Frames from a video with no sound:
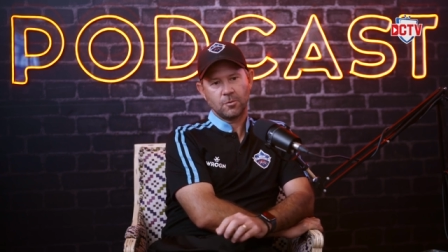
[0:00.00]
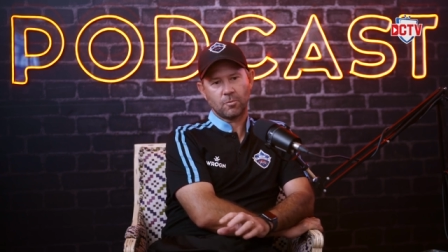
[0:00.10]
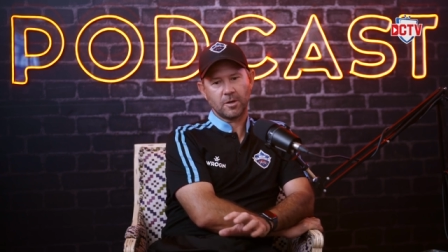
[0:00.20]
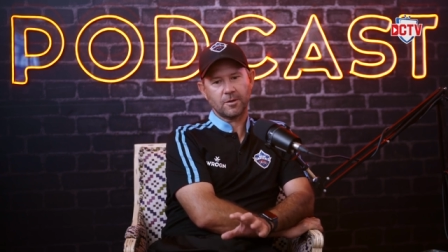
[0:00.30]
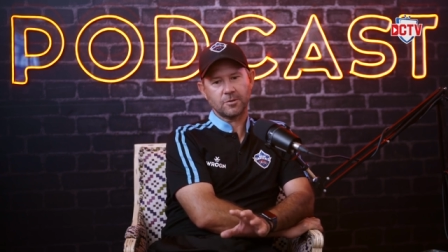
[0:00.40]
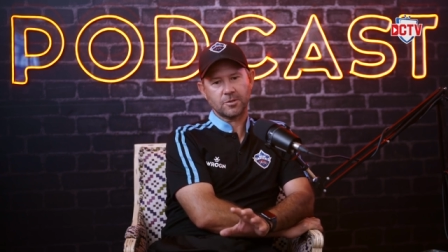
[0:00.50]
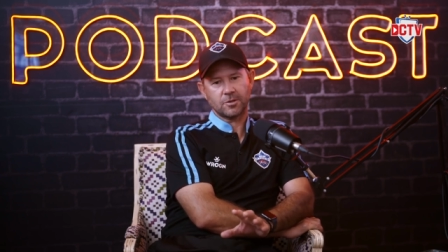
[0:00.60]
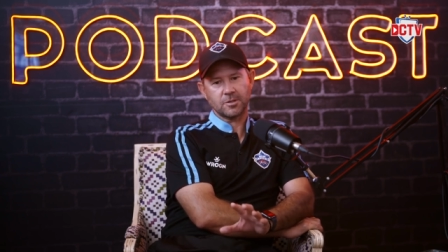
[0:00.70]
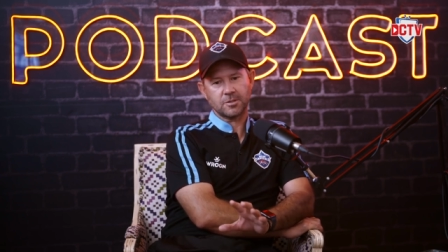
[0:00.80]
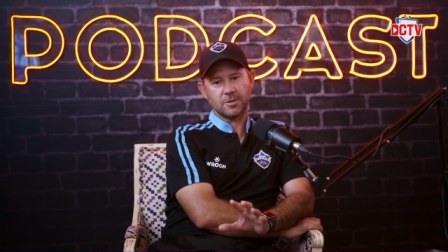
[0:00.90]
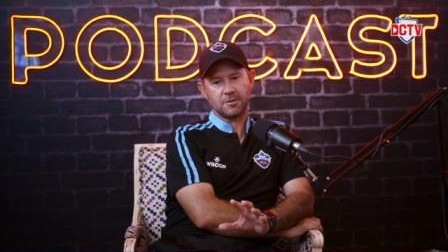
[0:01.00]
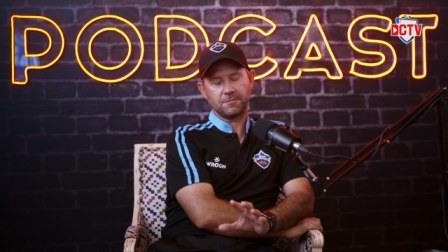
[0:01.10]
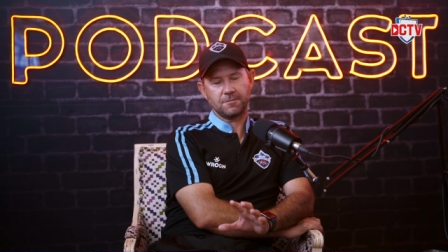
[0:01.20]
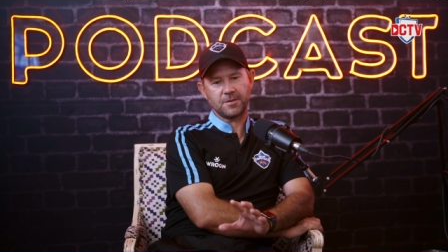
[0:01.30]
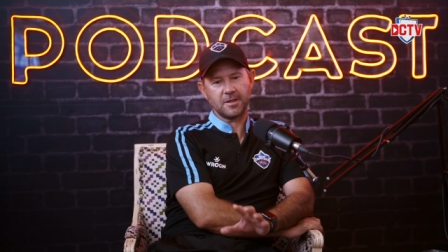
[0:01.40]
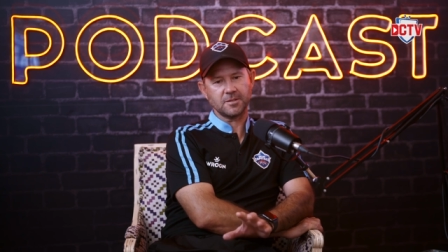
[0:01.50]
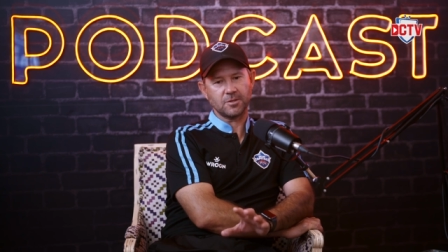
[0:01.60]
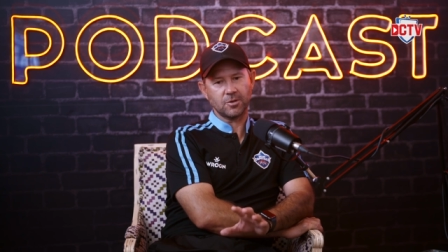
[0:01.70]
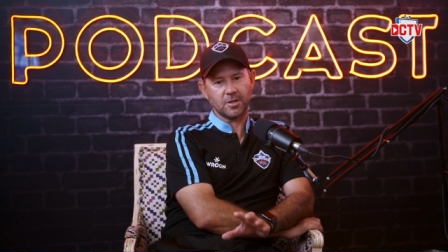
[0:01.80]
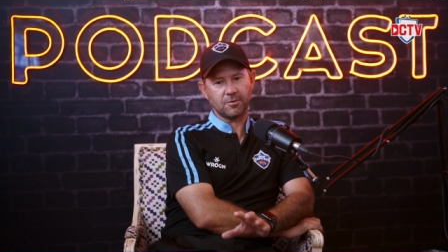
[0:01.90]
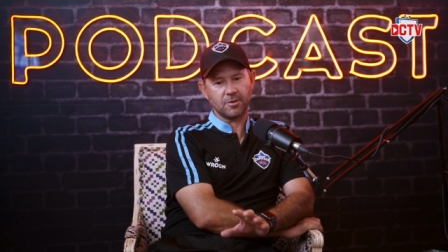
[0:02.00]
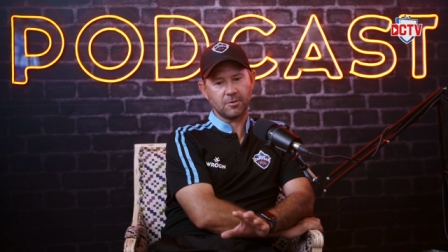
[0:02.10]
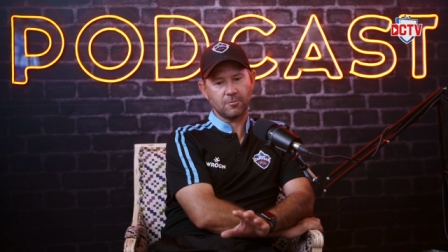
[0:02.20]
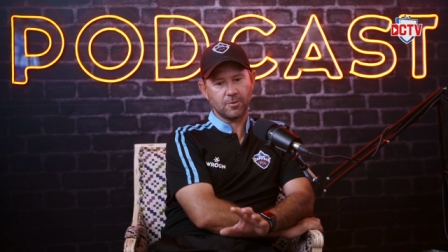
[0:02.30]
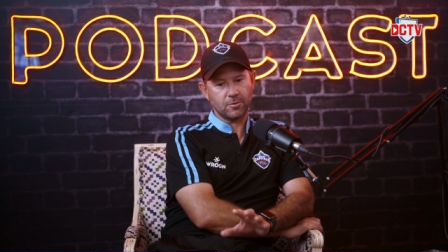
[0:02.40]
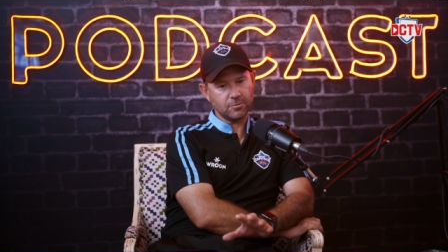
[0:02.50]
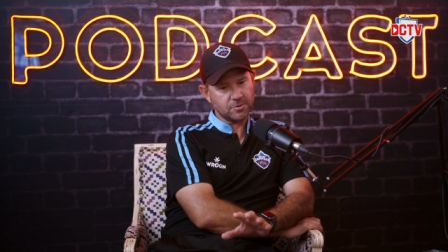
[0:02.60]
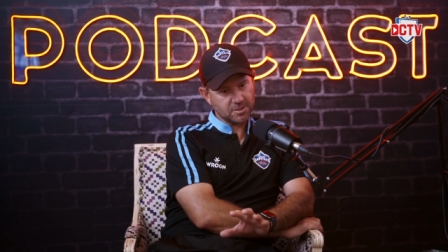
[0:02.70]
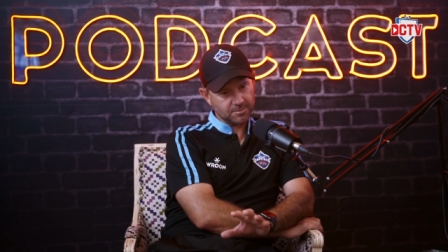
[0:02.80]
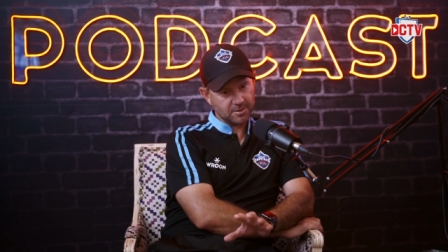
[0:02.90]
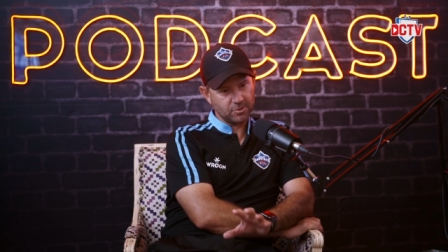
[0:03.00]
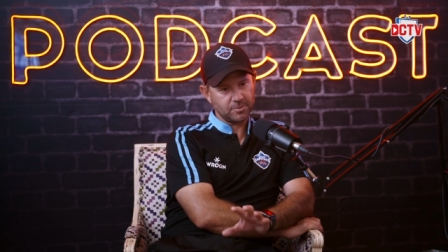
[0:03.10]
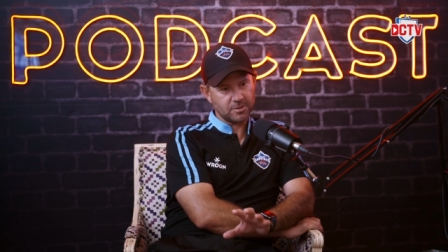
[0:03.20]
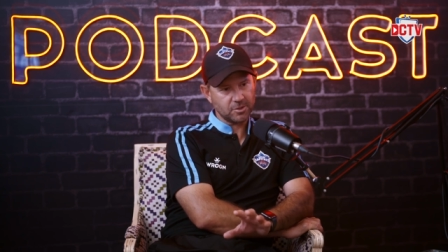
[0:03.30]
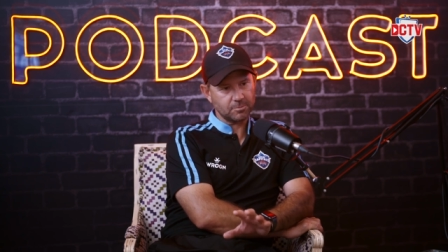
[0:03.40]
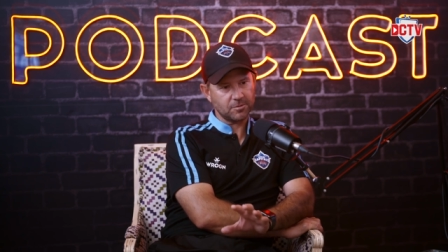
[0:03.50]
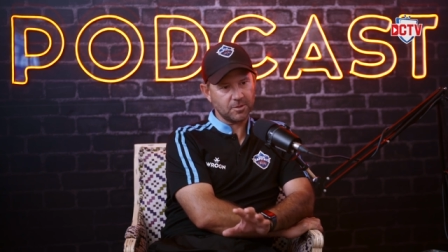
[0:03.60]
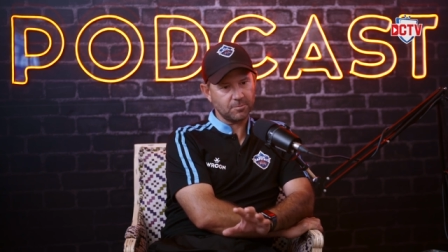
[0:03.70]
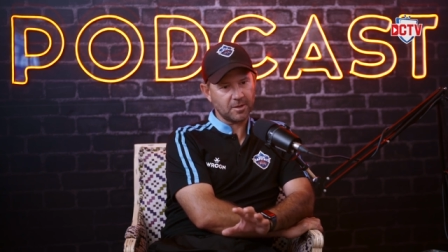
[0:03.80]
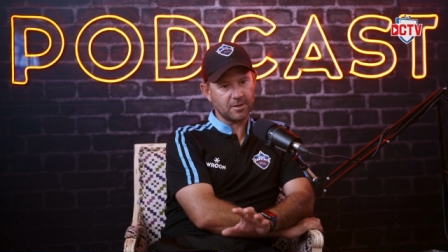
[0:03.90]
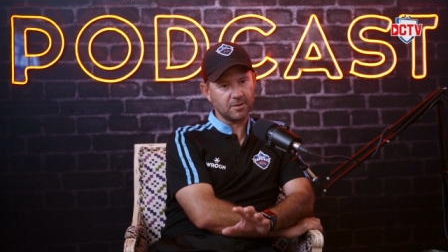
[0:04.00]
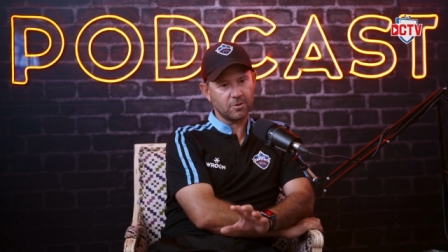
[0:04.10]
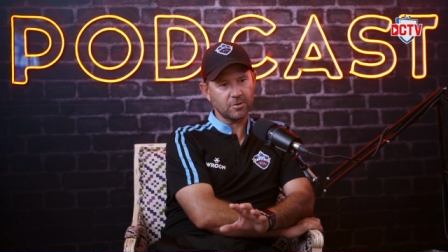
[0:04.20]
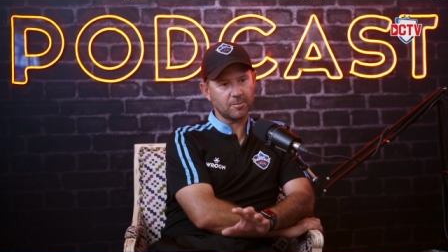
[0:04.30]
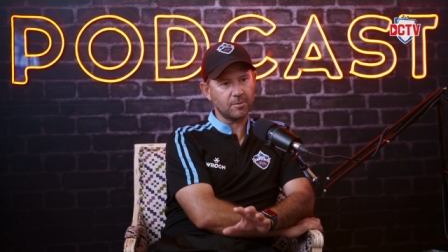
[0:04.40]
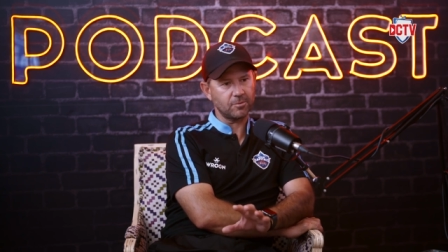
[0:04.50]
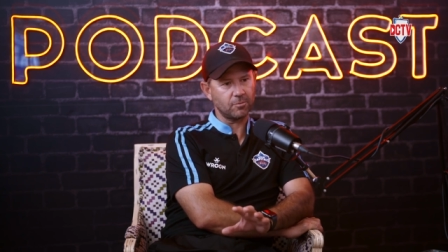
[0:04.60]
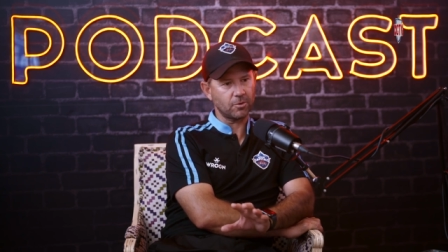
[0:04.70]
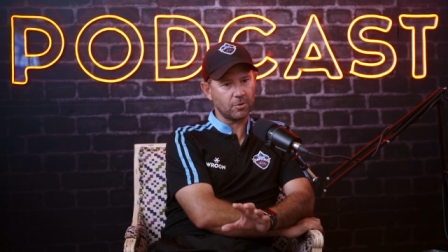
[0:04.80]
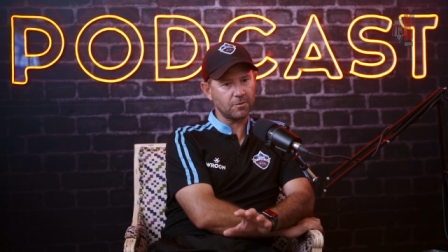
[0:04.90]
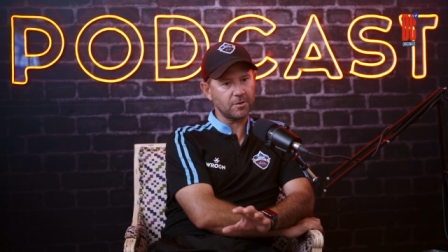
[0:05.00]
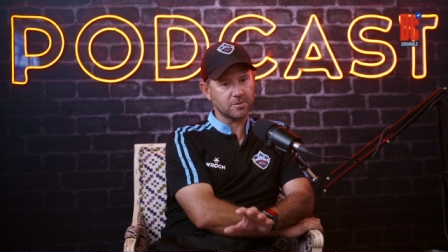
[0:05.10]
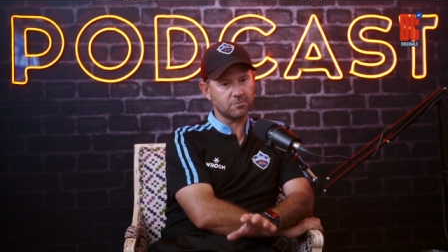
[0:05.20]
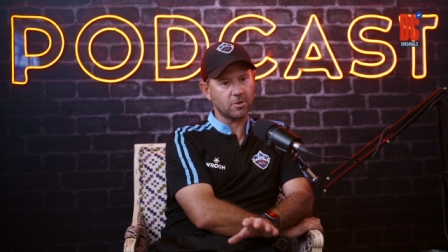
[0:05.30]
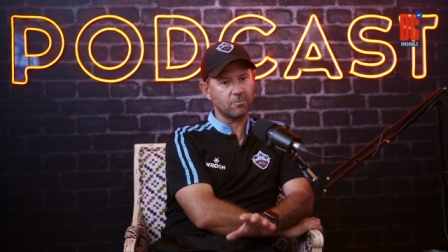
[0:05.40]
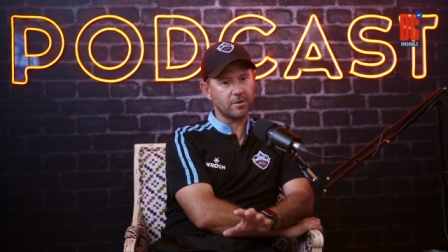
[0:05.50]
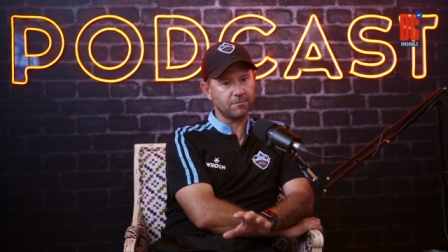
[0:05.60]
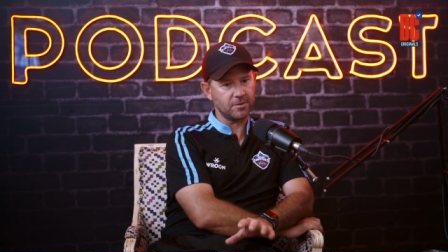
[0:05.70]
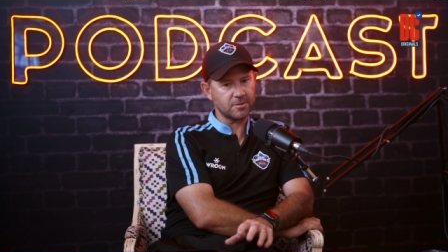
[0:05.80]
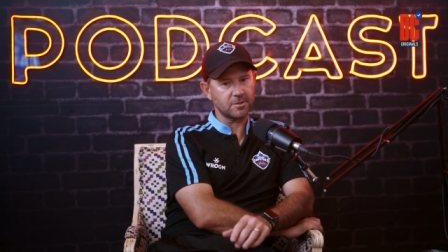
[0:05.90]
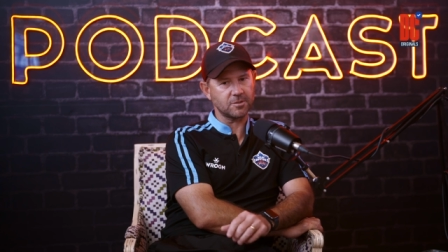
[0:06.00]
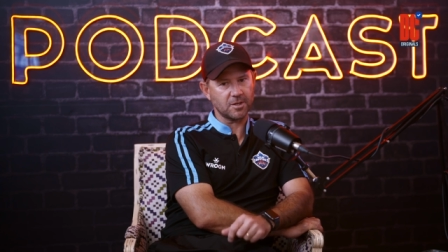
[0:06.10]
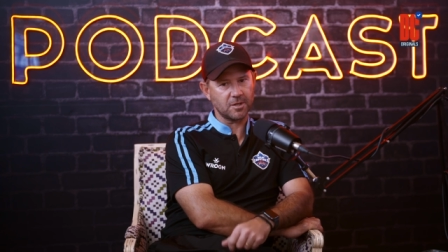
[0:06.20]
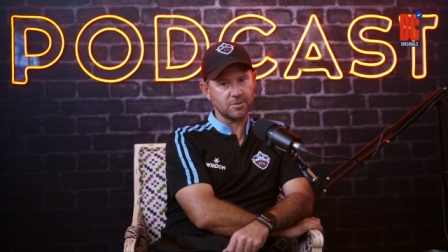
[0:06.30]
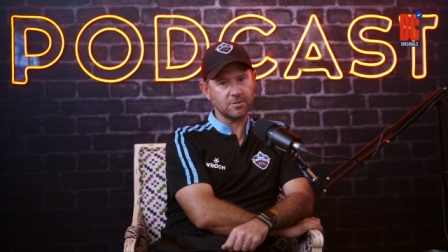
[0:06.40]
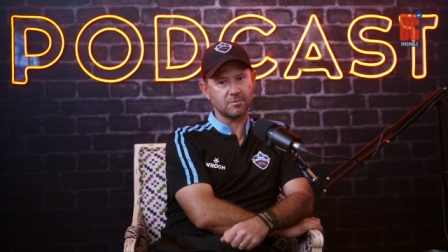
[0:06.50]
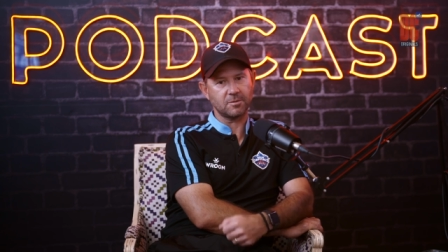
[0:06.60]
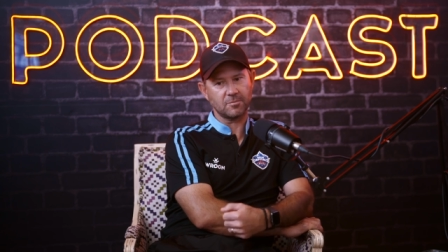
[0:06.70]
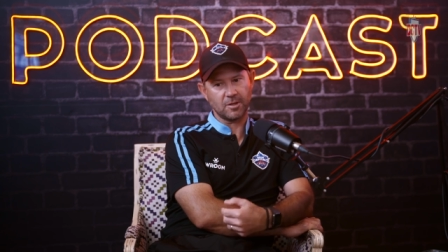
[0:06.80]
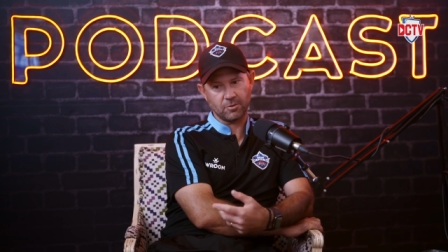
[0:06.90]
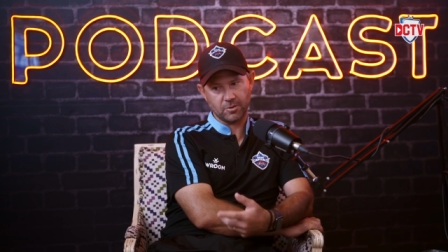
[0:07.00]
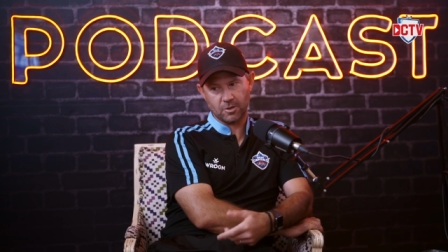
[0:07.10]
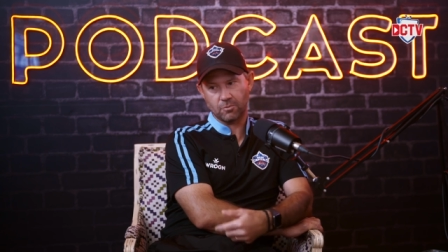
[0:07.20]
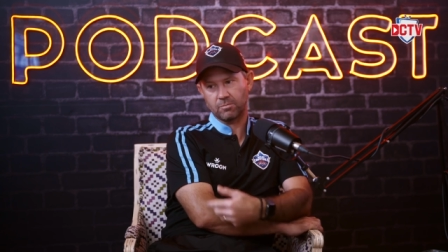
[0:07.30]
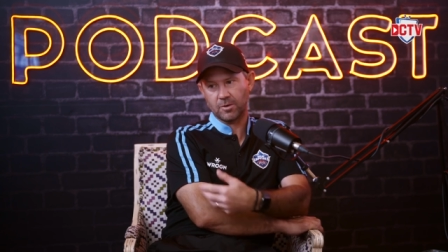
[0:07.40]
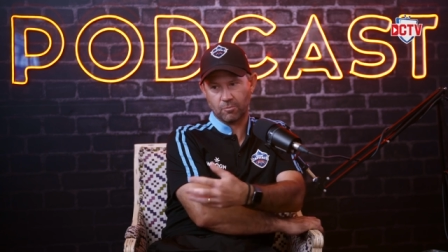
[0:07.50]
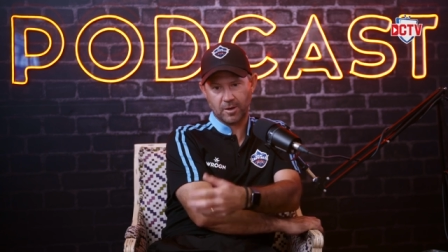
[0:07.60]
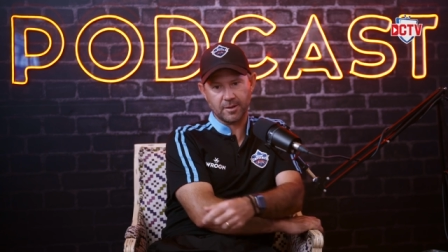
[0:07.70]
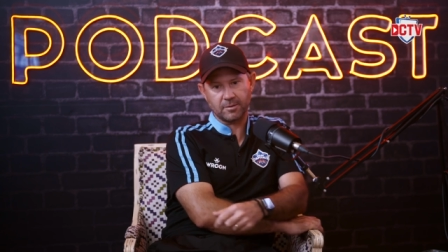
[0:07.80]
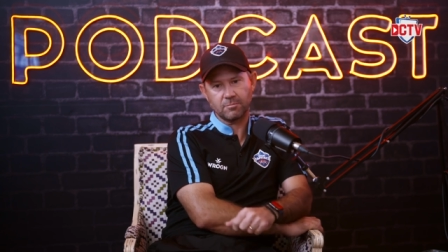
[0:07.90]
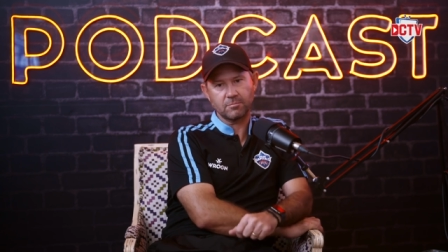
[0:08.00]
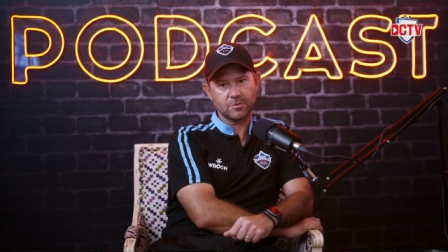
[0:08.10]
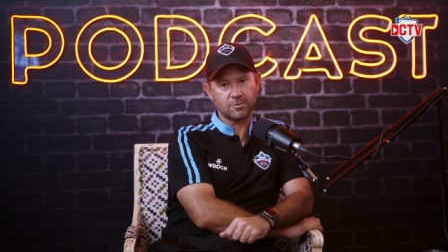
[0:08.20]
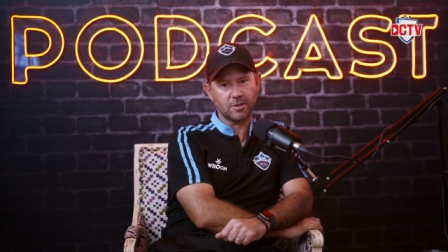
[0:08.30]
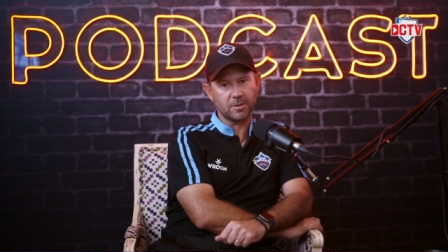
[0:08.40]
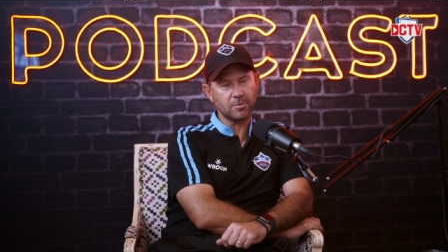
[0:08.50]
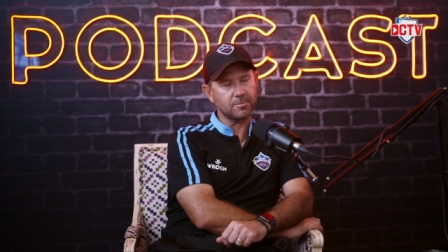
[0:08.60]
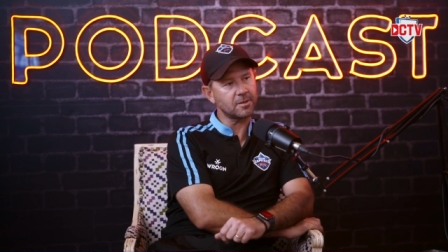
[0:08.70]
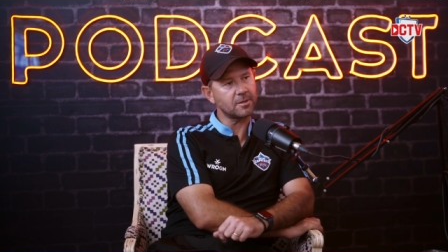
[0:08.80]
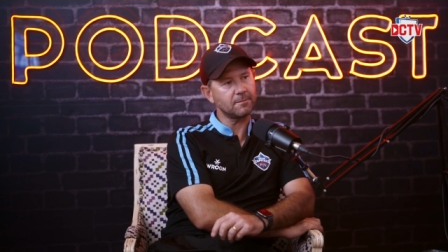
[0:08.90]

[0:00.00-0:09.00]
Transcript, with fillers: one of those guys that if things are not going well, just give me a little bit of time to think about it, and I'll come up with what I think's the right way to fix it and change it, and then I'll go away and try and implement that.